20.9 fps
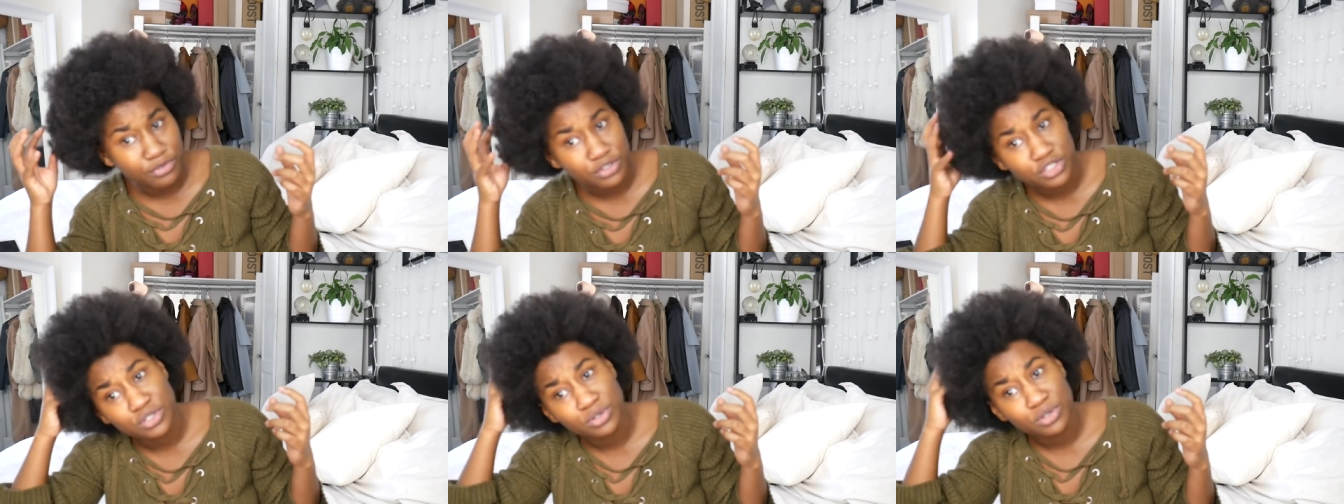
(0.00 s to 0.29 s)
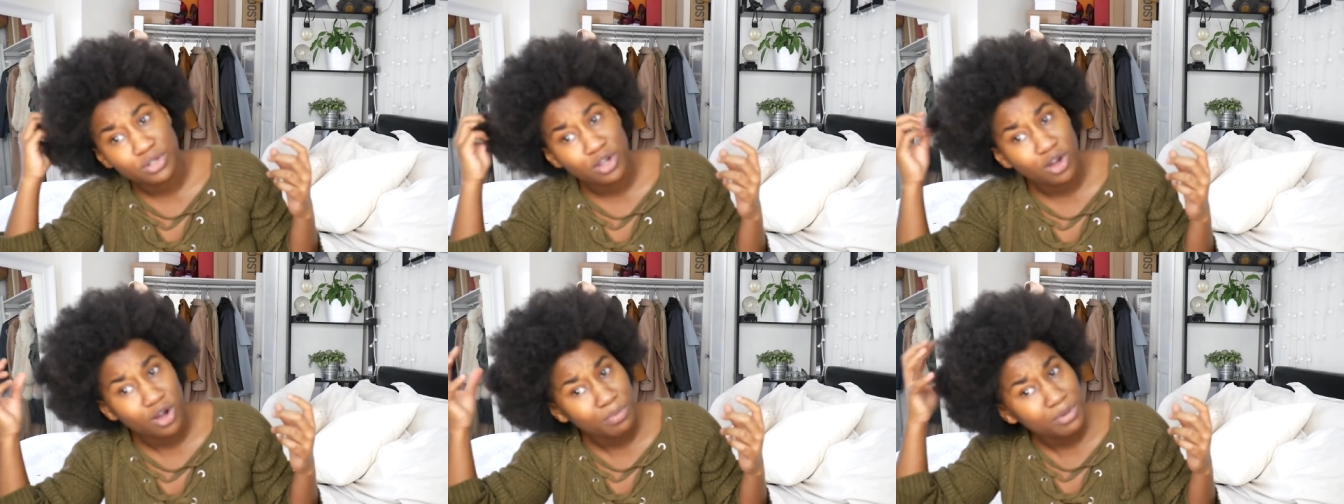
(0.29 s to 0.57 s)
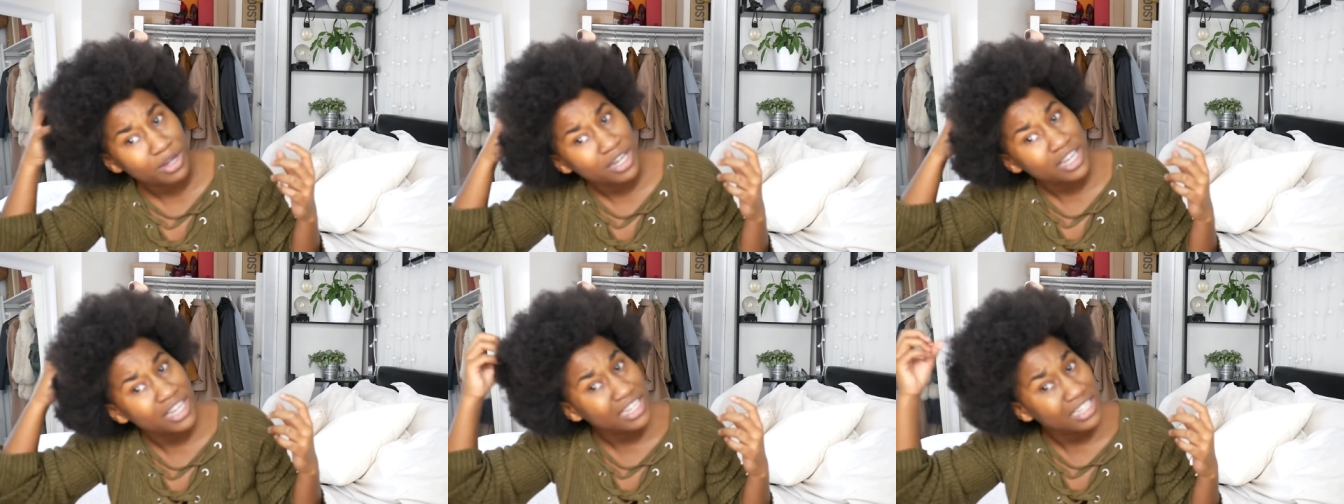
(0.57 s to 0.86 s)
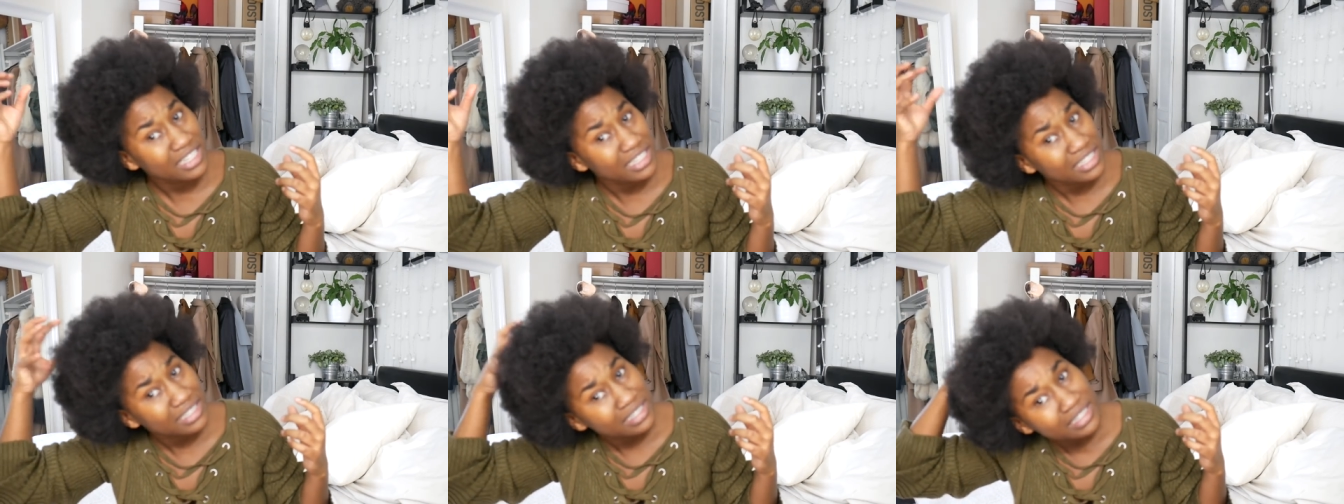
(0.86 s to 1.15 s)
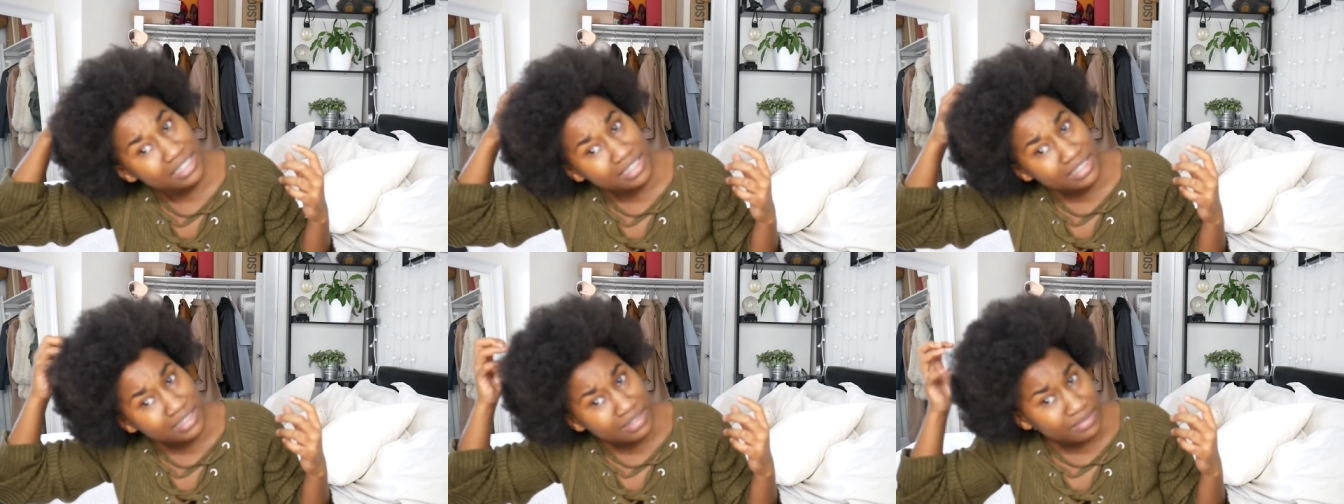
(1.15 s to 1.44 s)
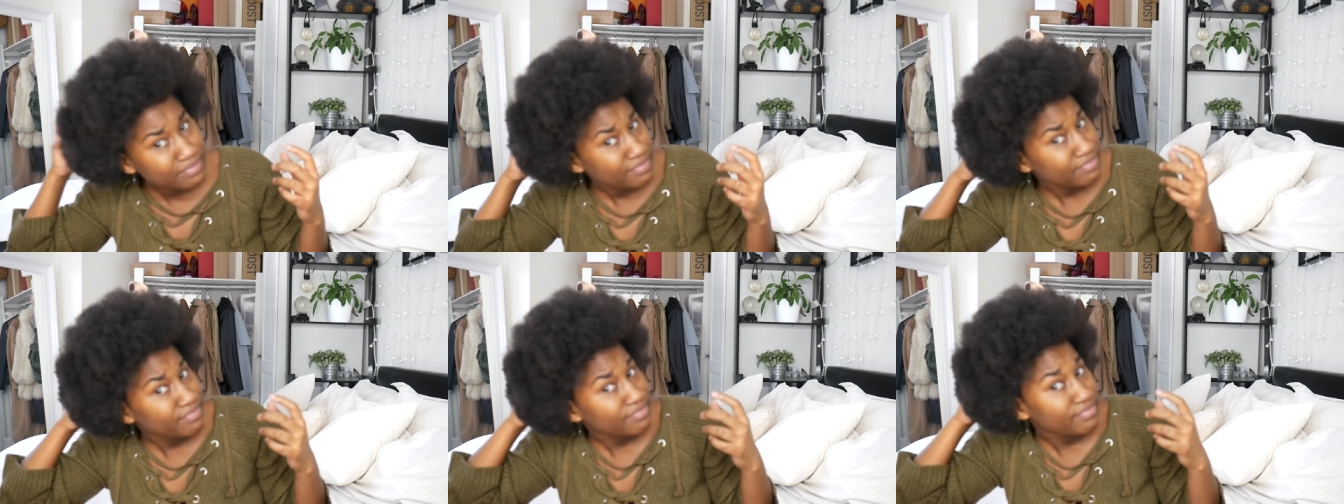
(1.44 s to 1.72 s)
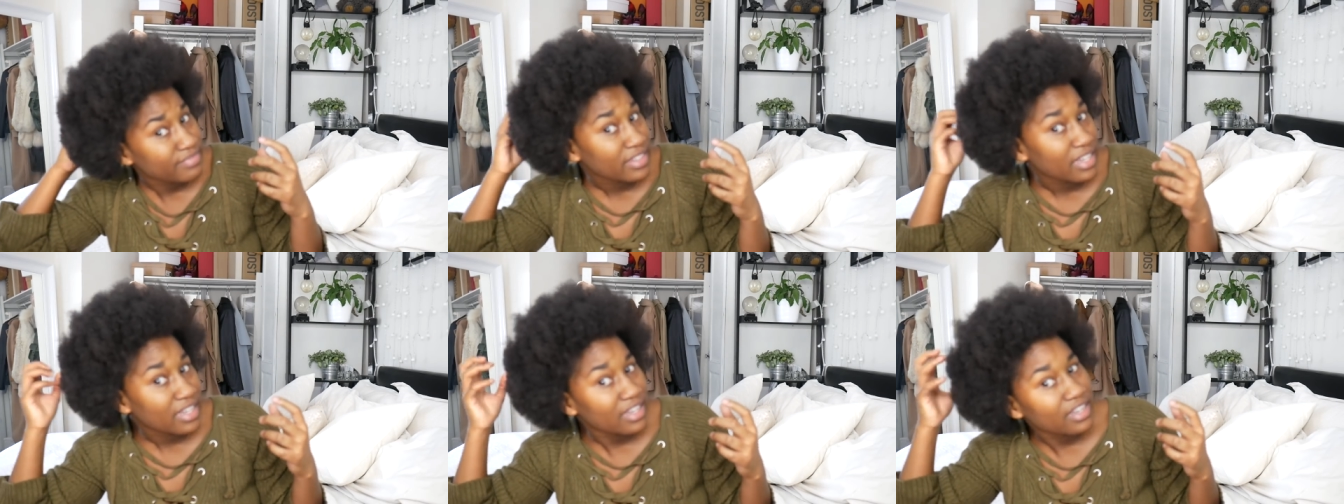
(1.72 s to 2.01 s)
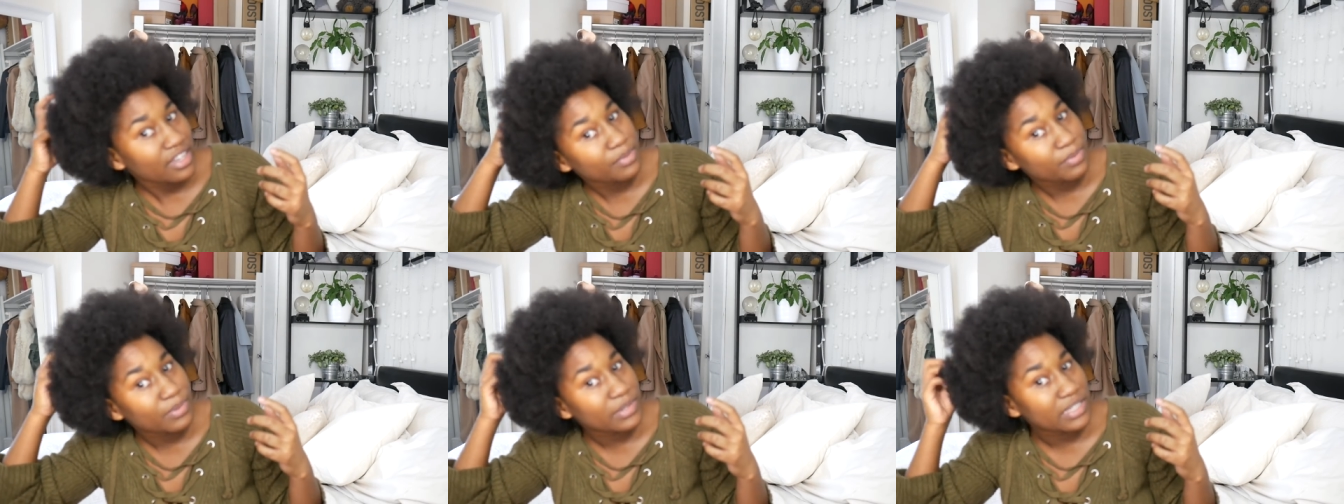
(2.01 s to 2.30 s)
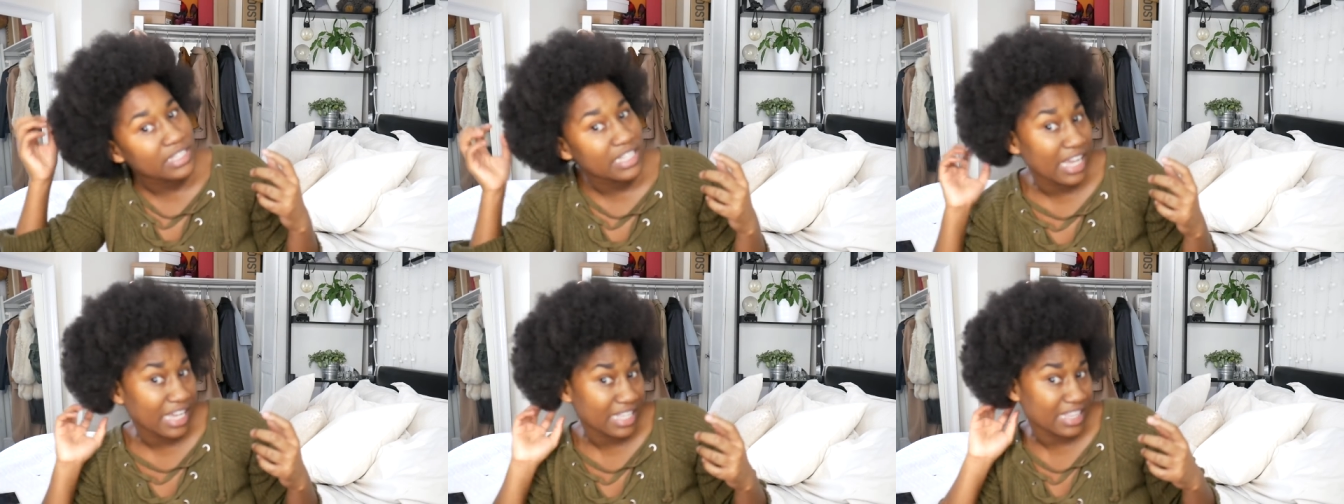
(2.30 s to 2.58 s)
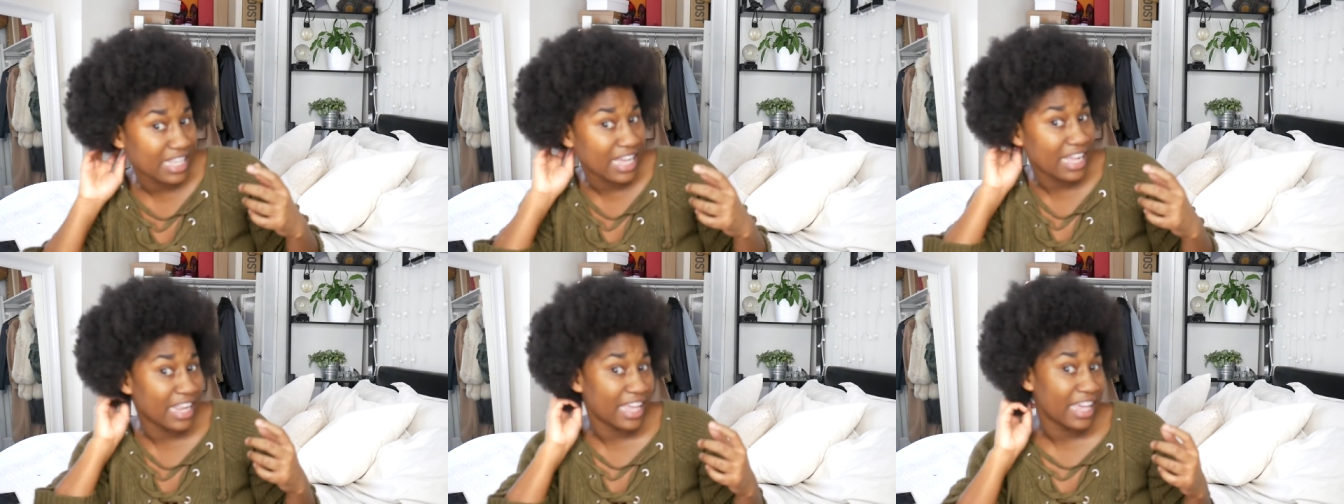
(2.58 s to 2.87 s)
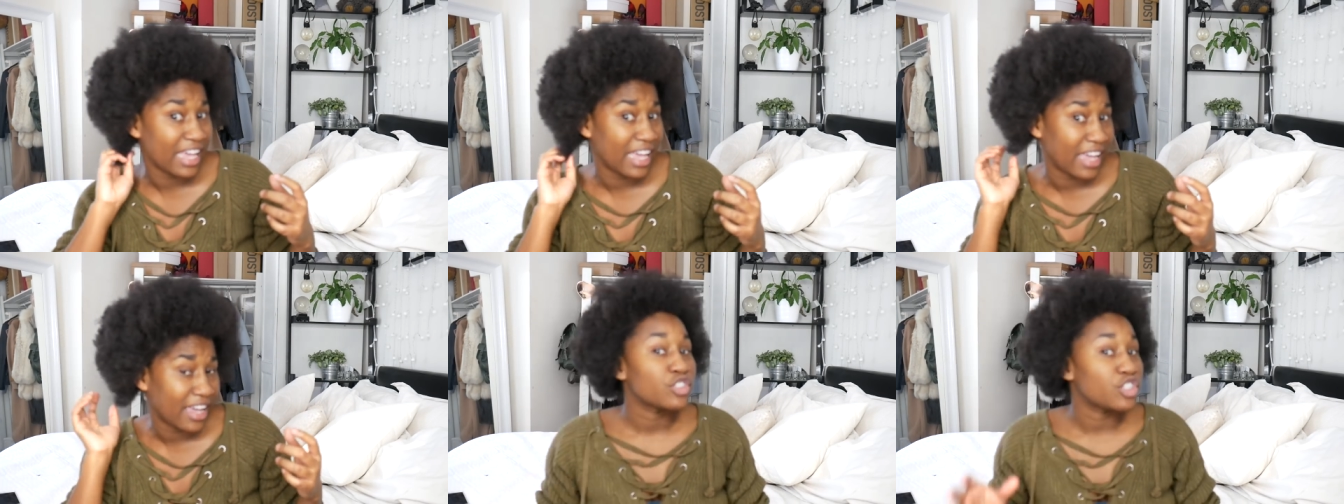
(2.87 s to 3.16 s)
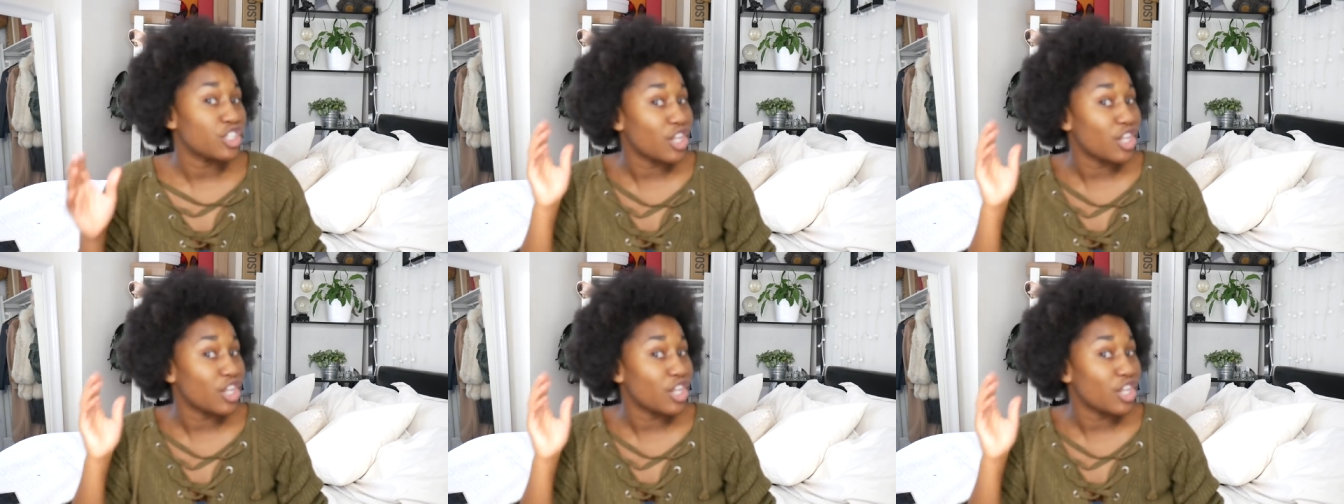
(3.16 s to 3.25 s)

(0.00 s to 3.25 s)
for too long because gotta protect that hair.